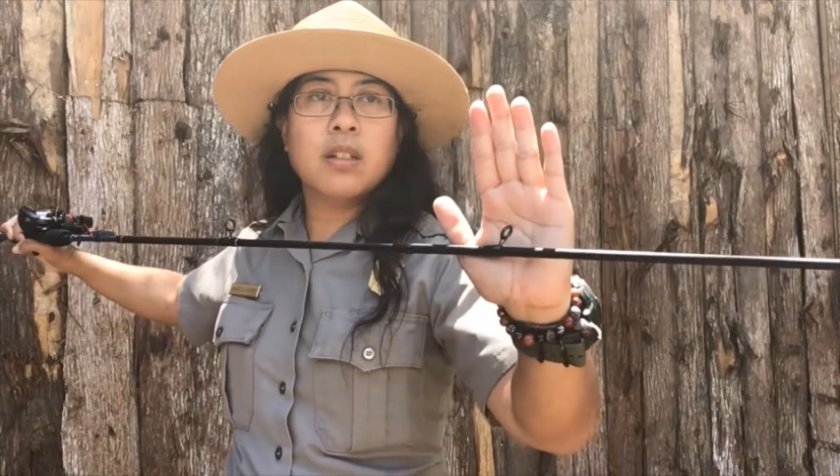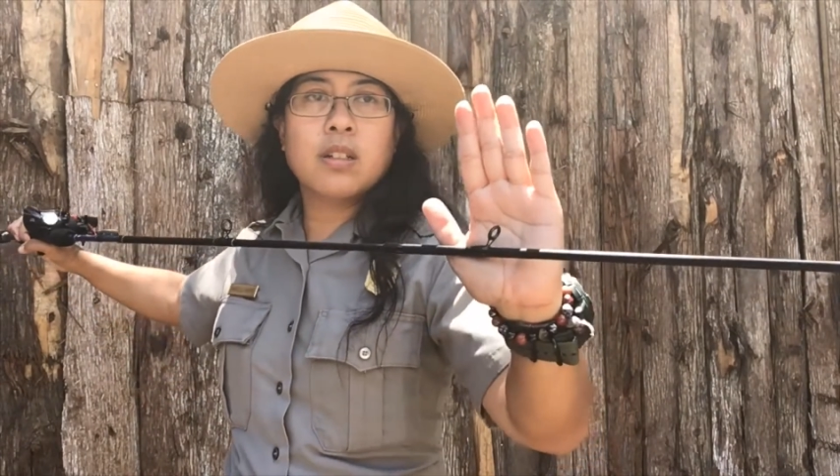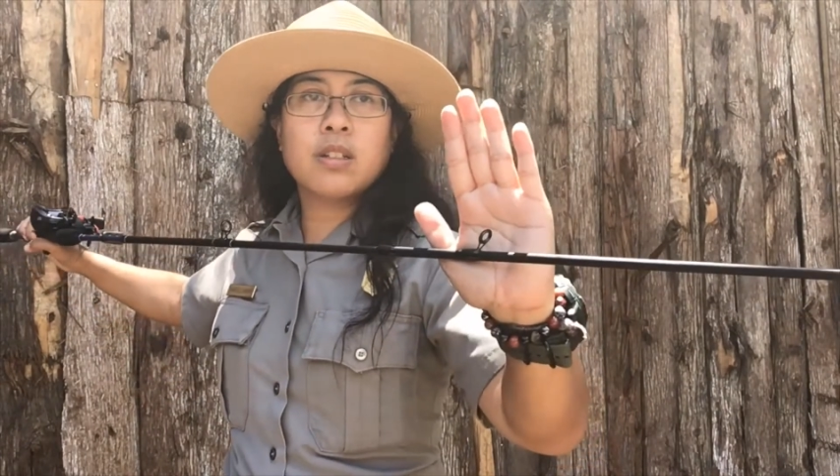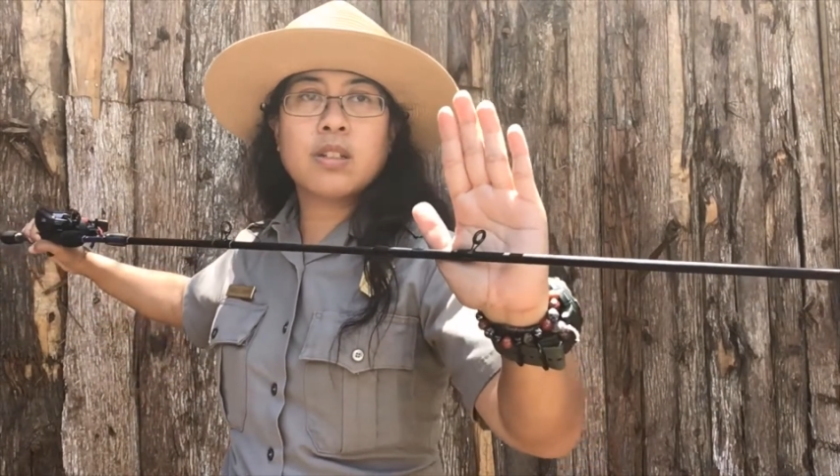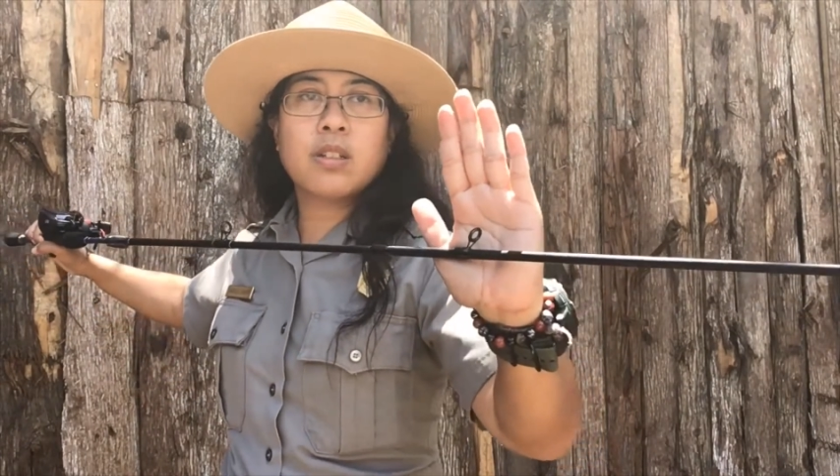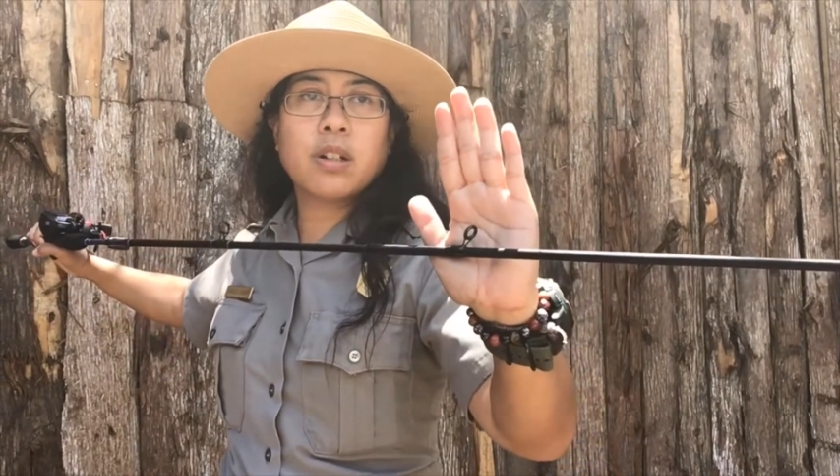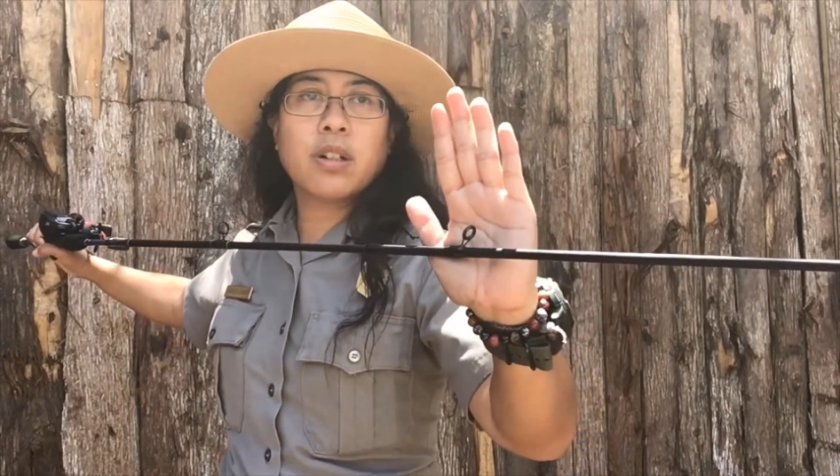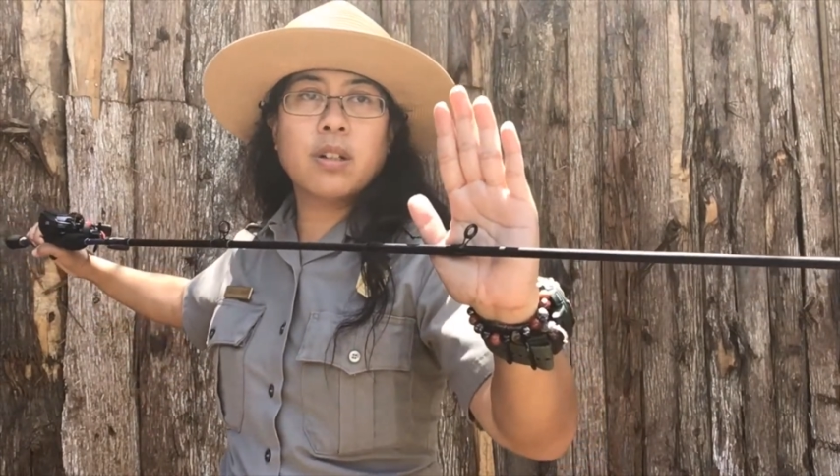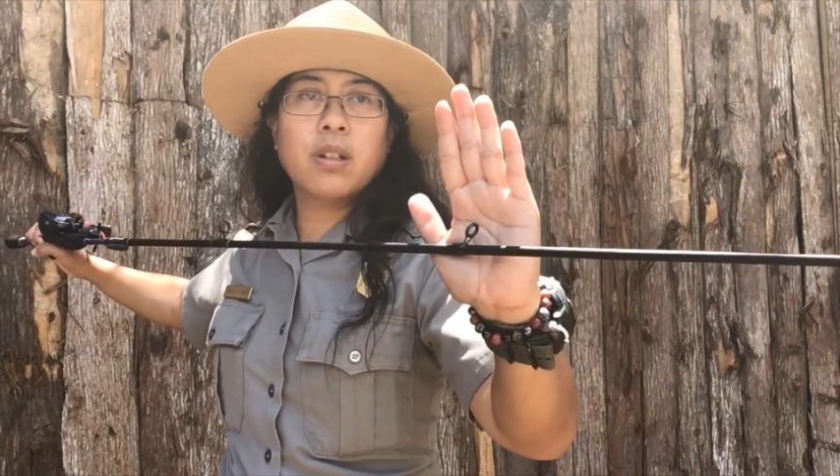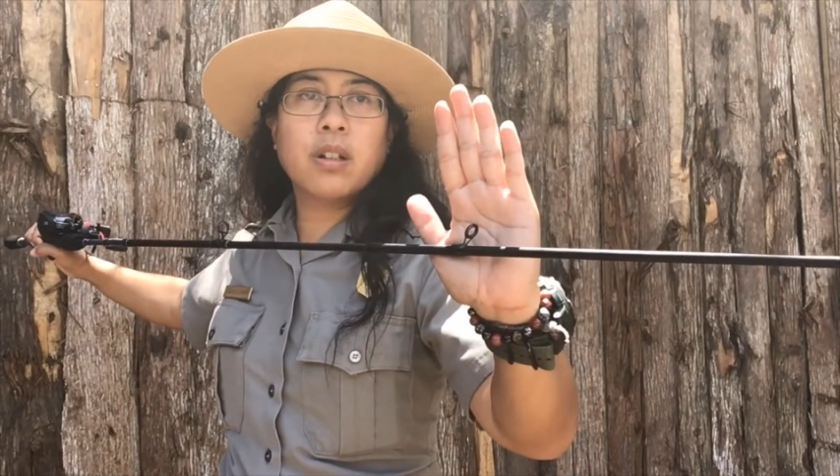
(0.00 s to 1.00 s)

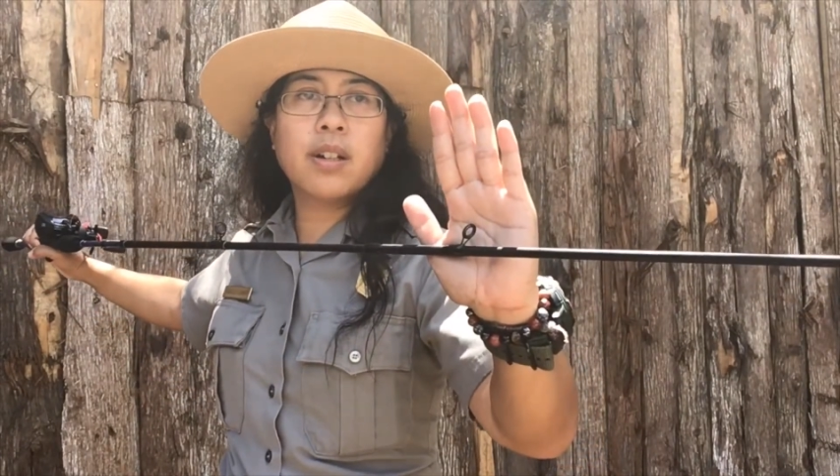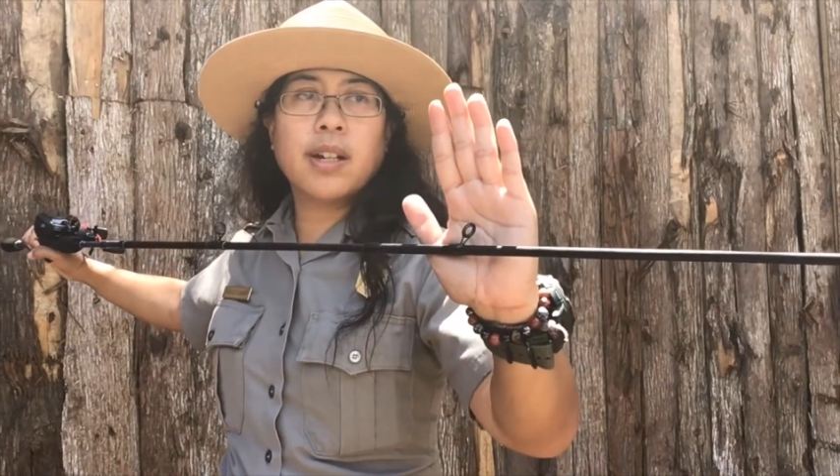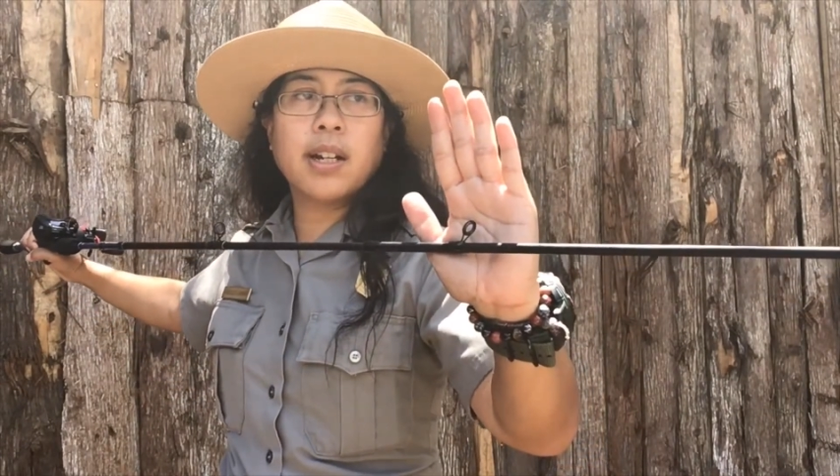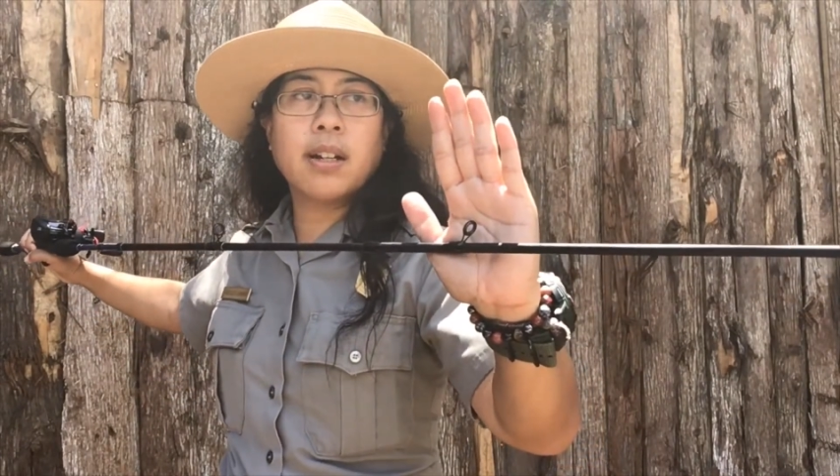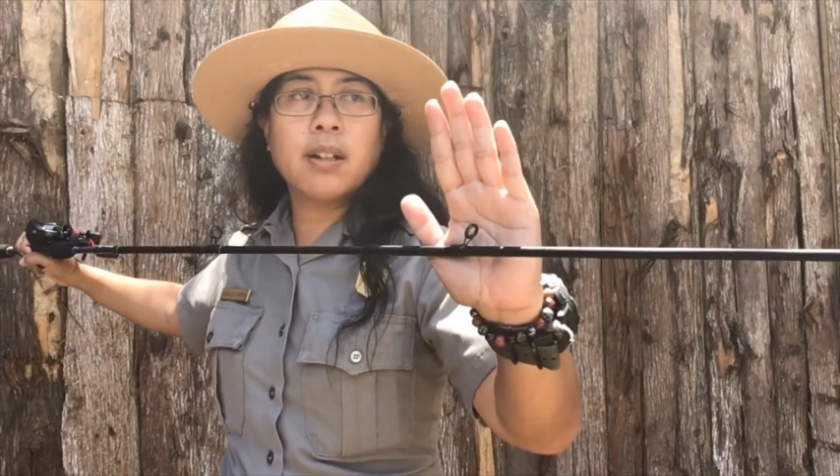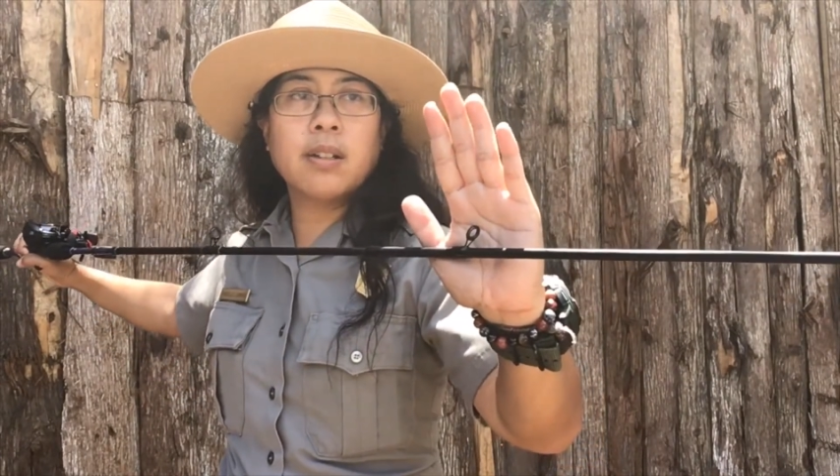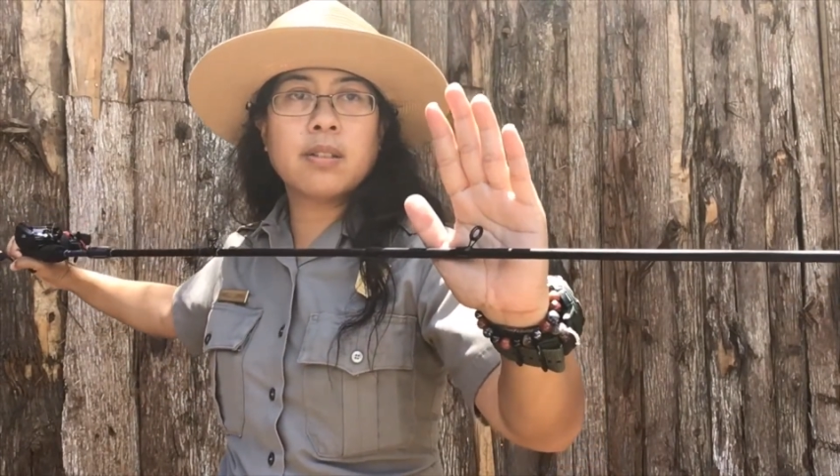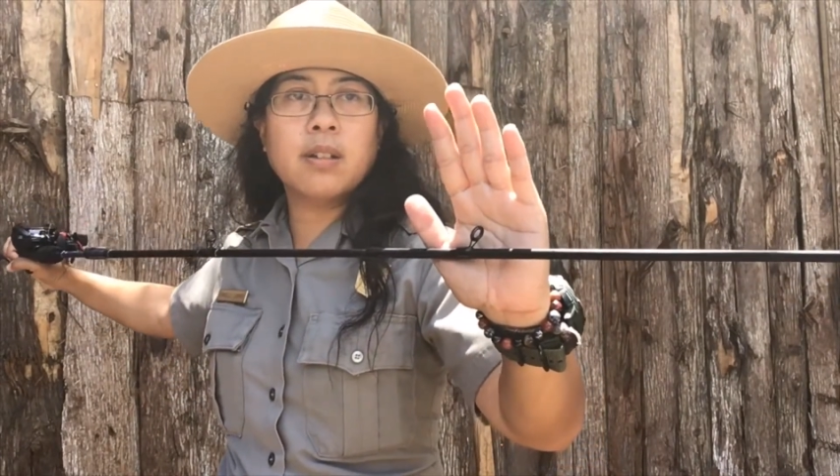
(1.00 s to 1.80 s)
circular areas